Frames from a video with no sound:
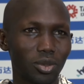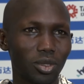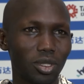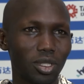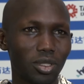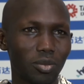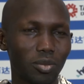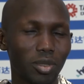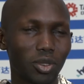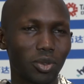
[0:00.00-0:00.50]

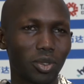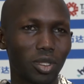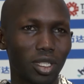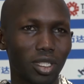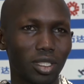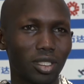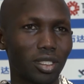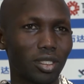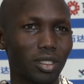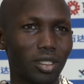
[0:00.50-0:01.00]
really make sure
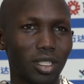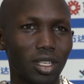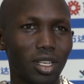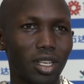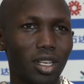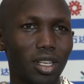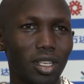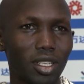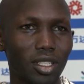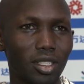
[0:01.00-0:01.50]
that he
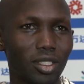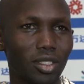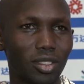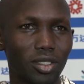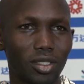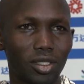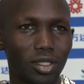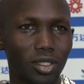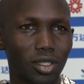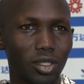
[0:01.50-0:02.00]

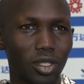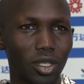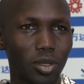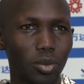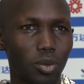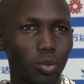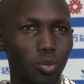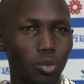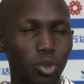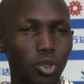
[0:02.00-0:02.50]

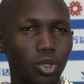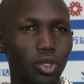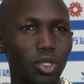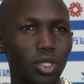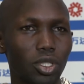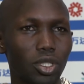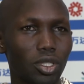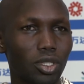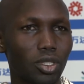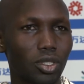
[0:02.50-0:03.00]
keeps
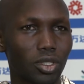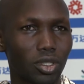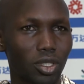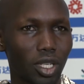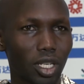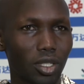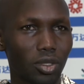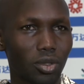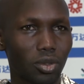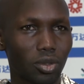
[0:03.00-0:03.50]
pushing,
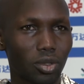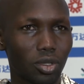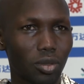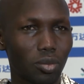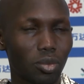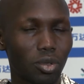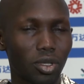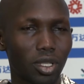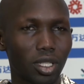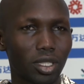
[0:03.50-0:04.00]
trying to
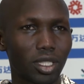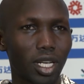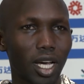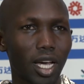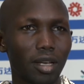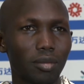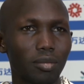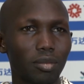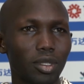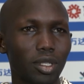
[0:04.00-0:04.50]
keep on the
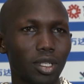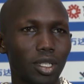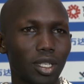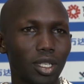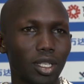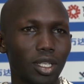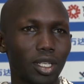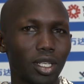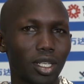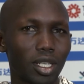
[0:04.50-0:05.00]
time.
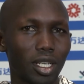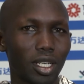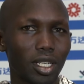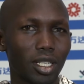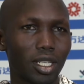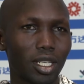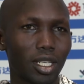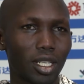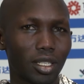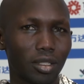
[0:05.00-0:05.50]

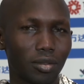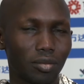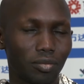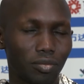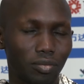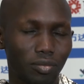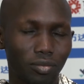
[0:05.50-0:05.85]
And to